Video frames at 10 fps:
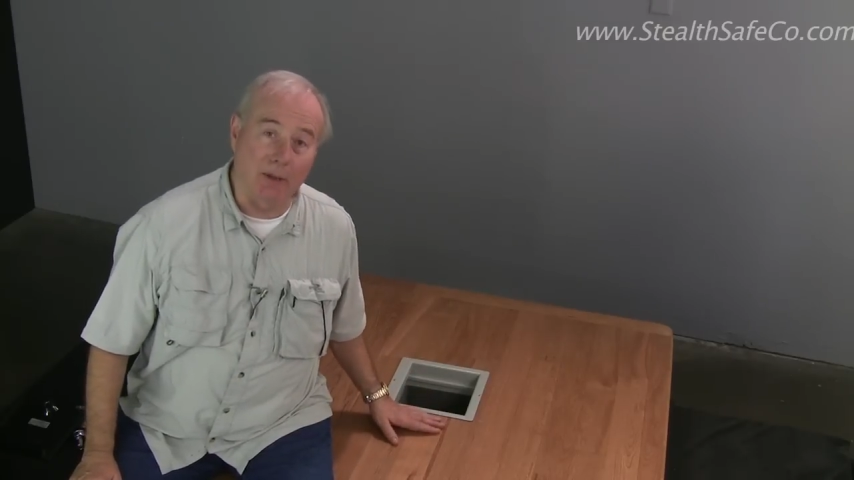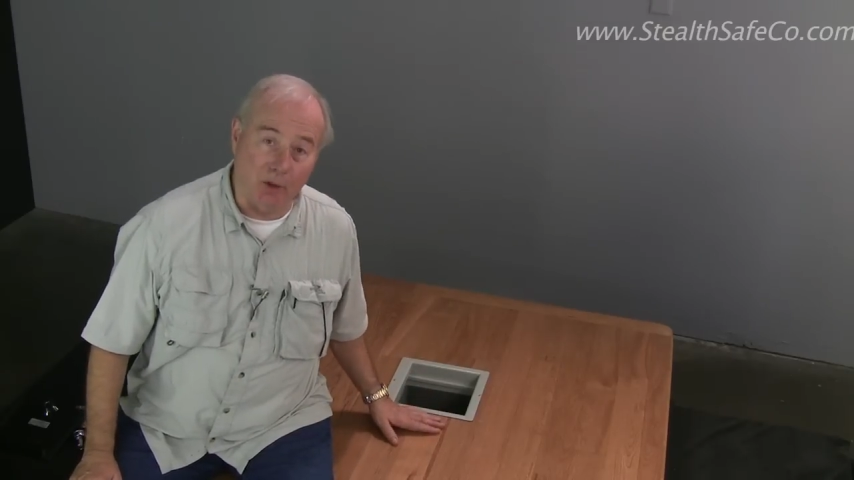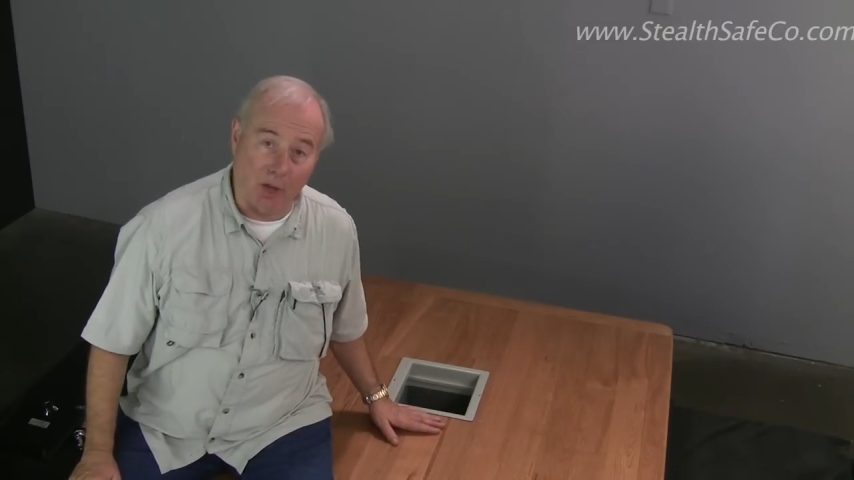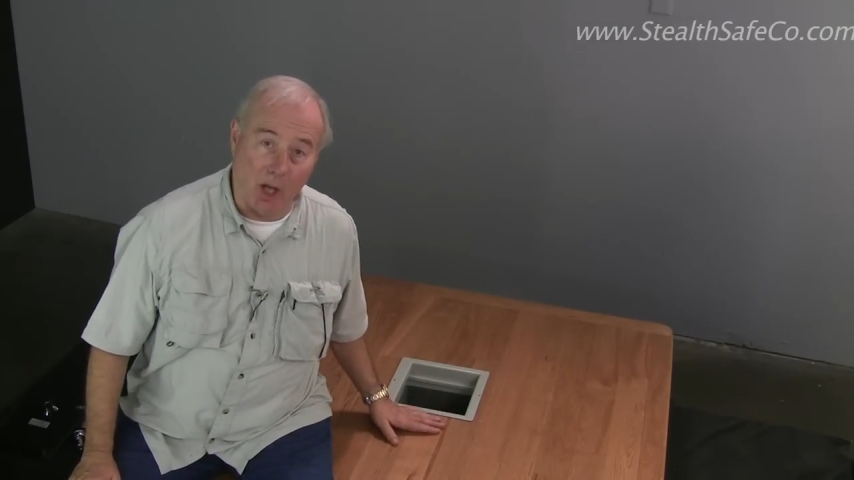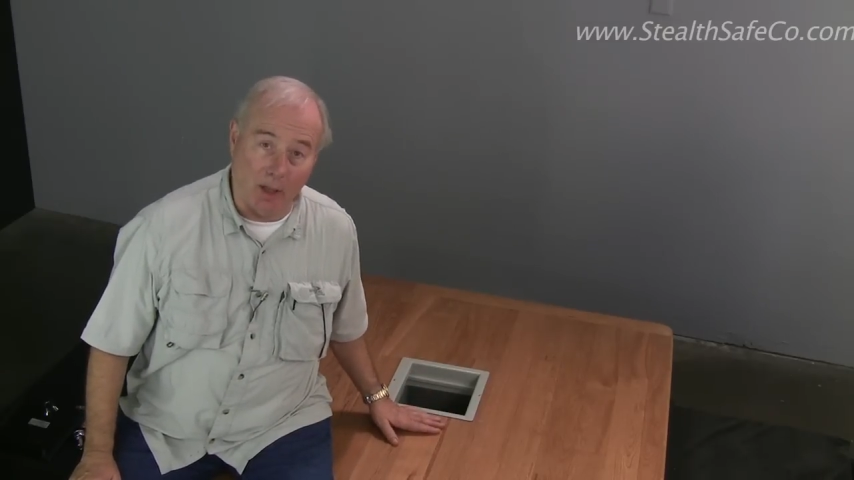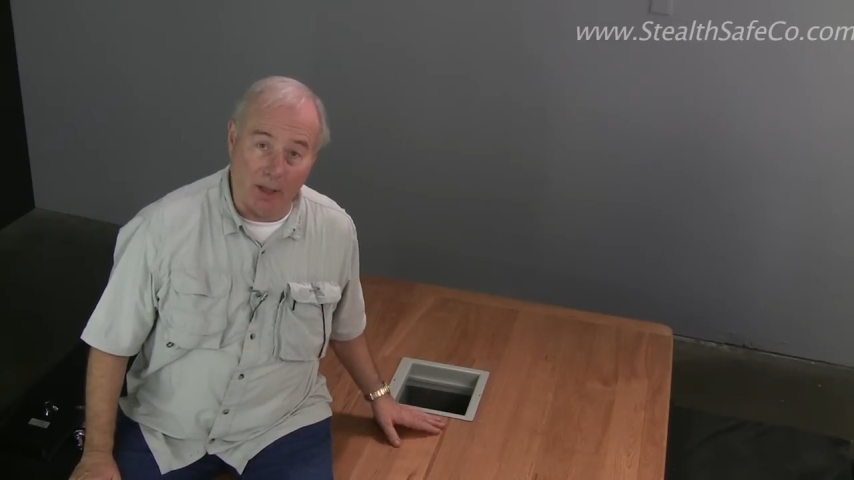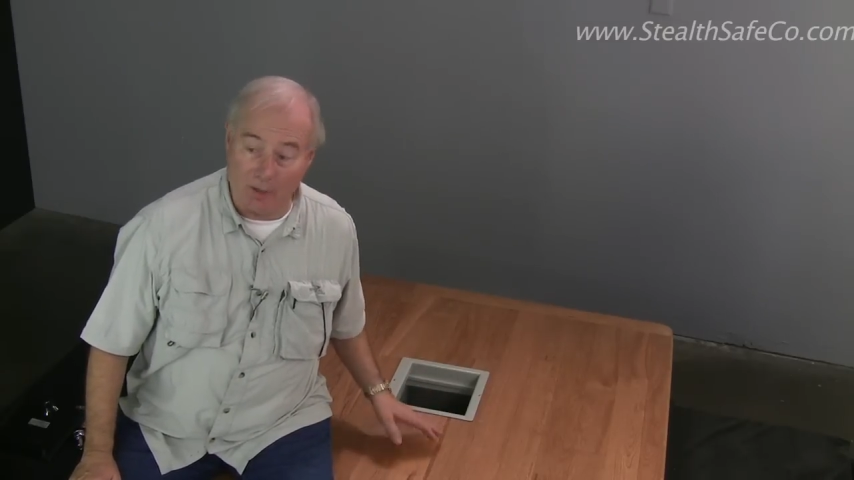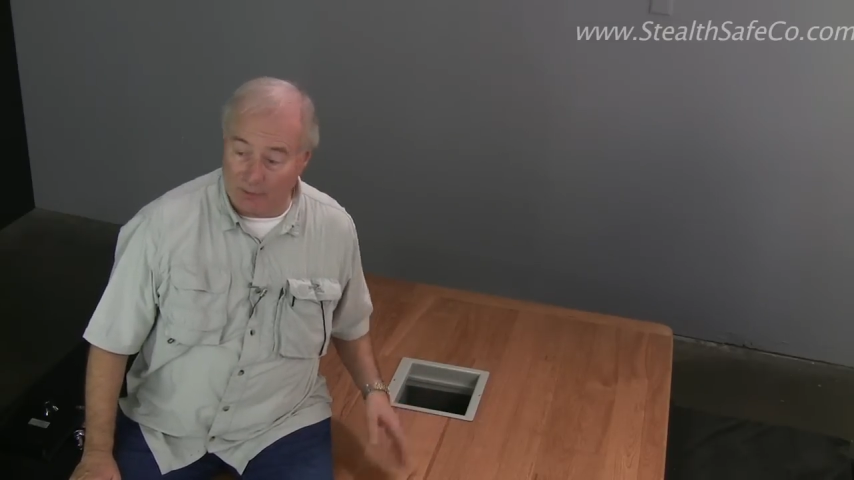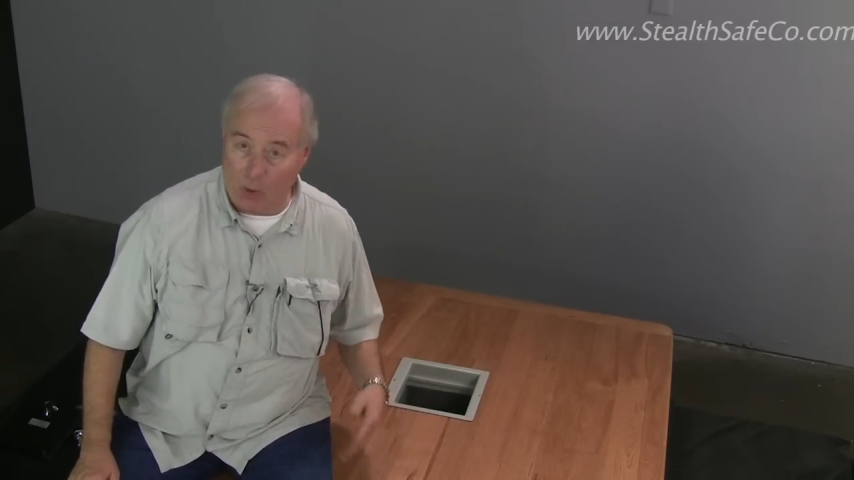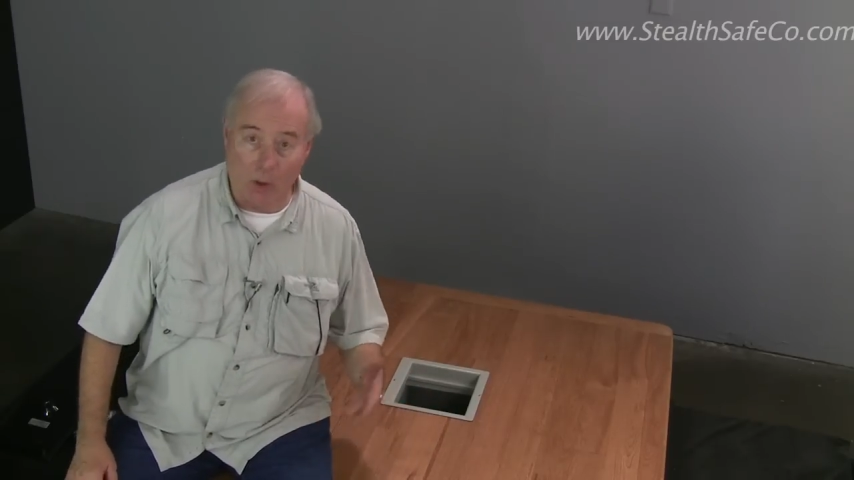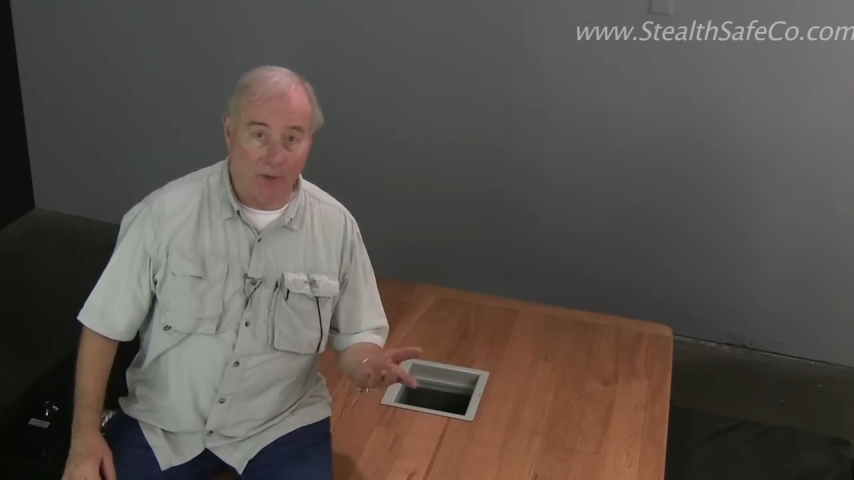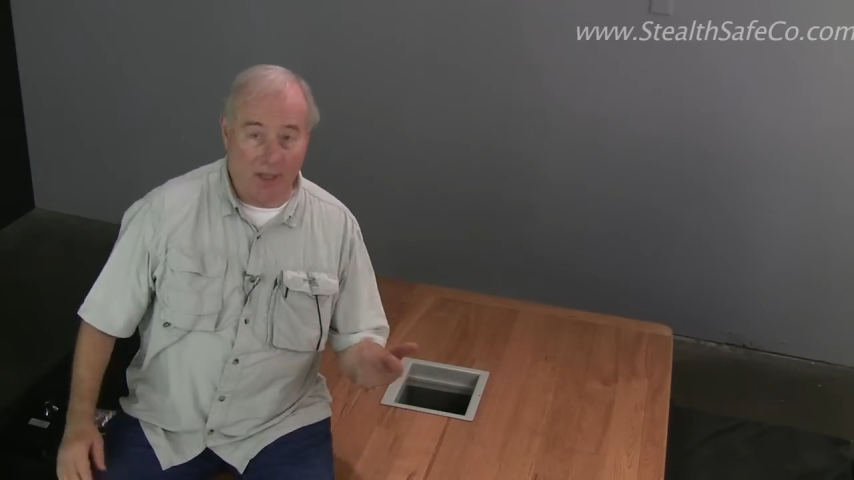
installed in the floor,